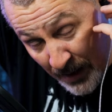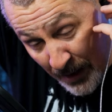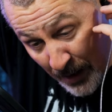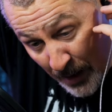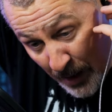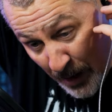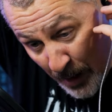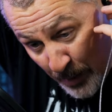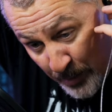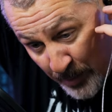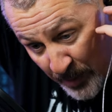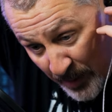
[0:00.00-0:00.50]

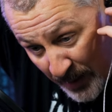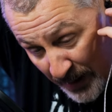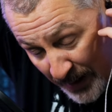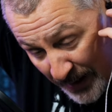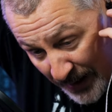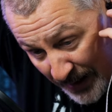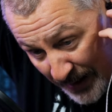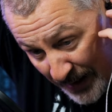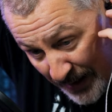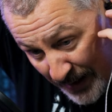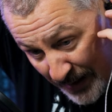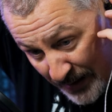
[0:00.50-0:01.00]
up
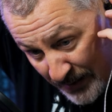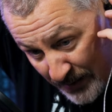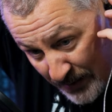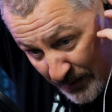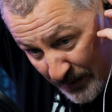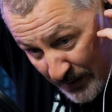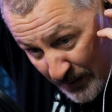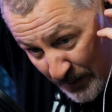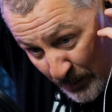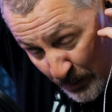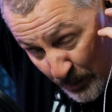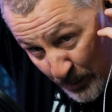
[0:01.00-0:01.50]

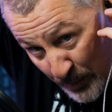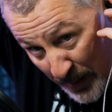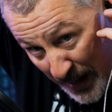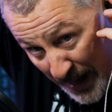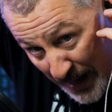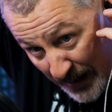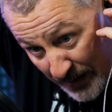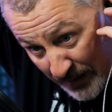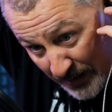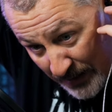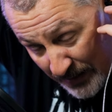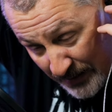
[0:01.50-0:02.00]
and
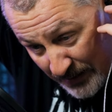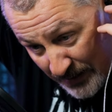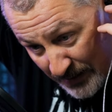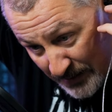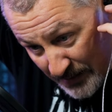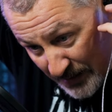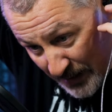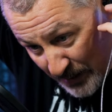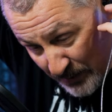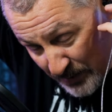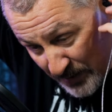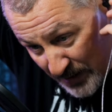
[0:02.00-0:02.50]
back at the
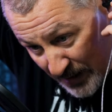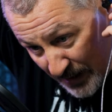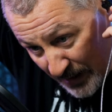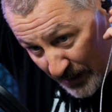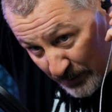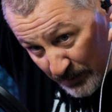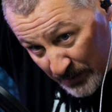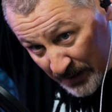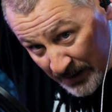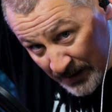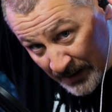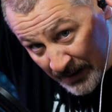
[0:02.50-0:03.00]
same
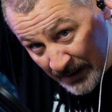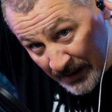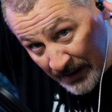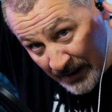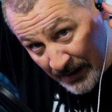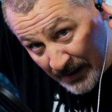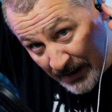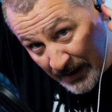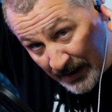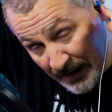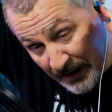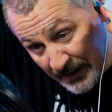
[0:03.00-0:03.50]
time,
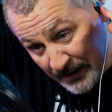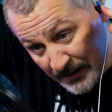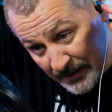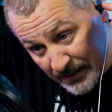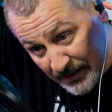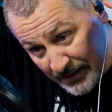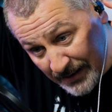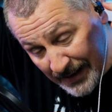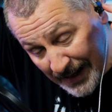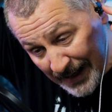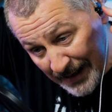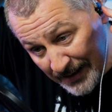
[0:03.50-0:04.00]
and
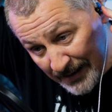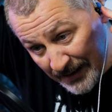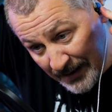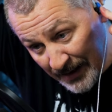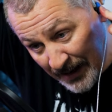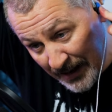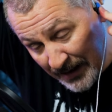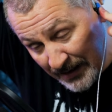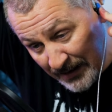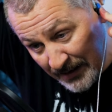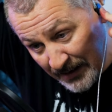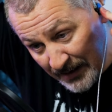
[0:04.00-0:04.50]
that
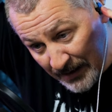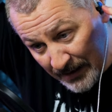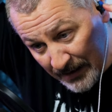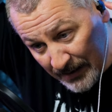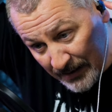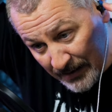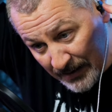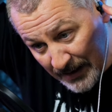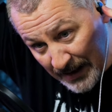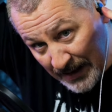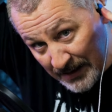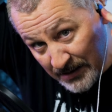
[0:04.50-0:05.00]
kind of
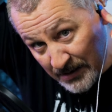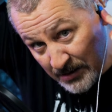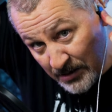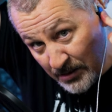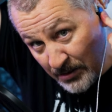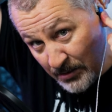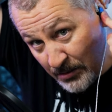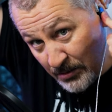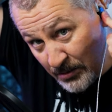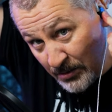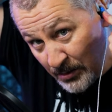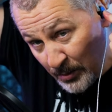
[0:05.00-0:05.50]
lets
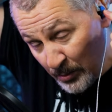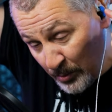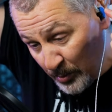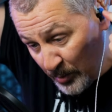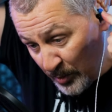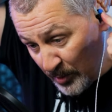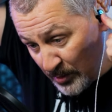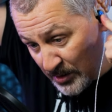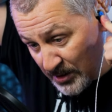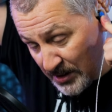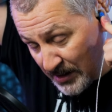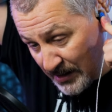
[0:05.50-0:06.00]
you
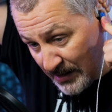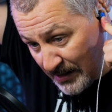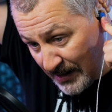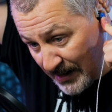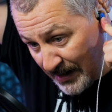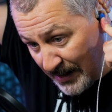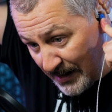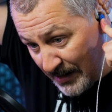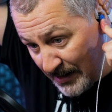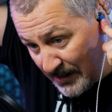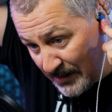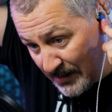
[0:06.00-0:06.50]
push it
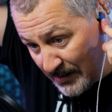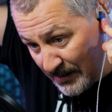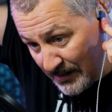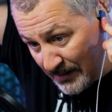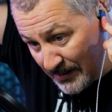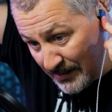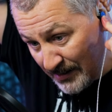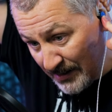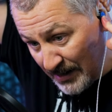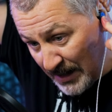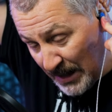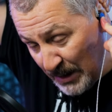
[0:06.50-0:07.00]
in
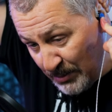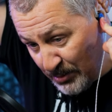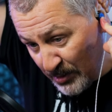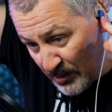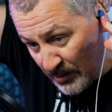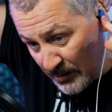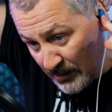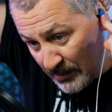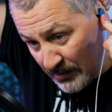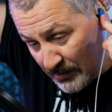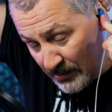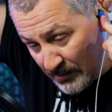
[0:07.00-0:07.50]

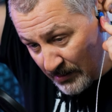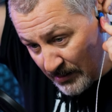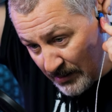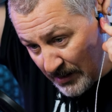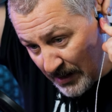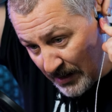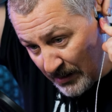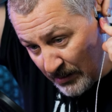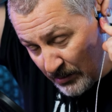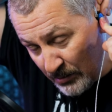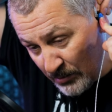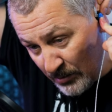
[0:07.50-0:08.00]
deeper
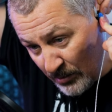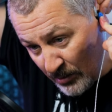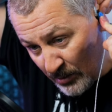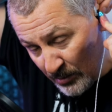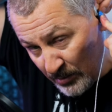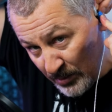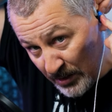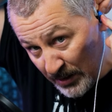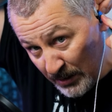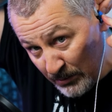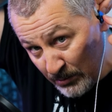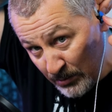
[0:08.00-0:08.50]
than you
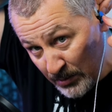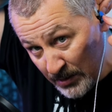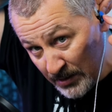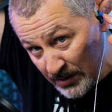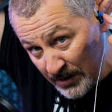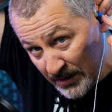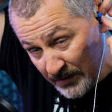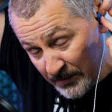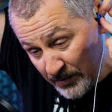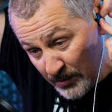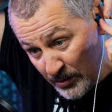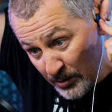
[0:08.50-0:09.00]
normally
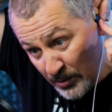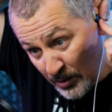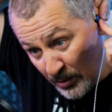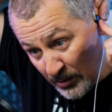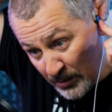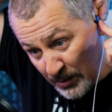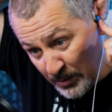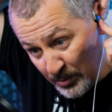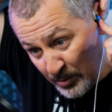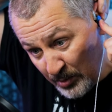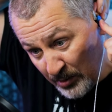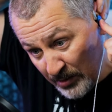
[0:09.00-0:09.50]
would if you
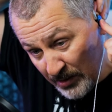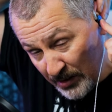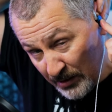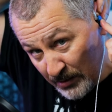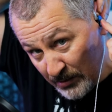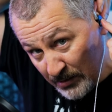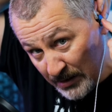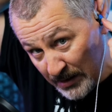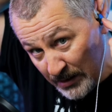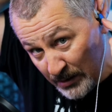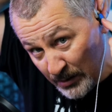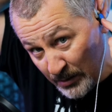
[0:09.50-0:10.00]
don't pull
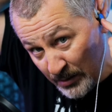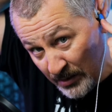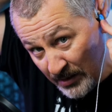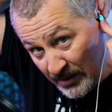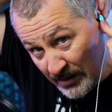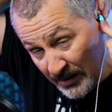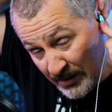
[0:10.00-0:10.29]
your ear